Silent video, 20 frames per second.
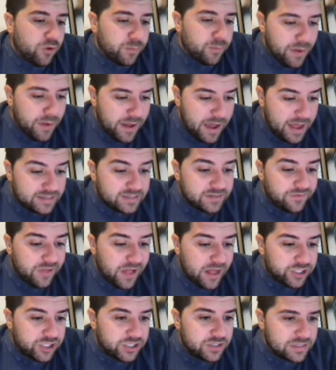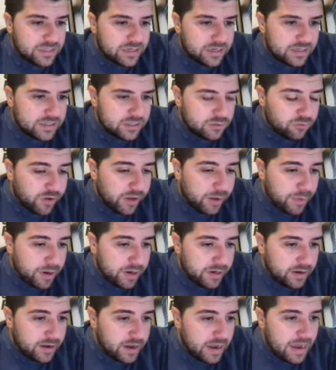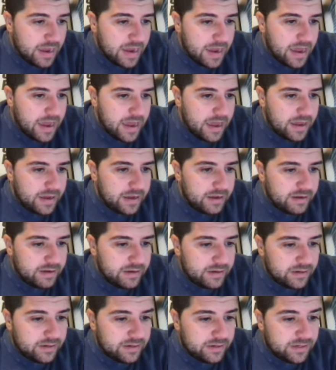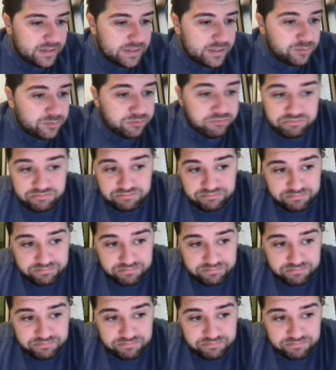4 pass deflections, and he's really been he's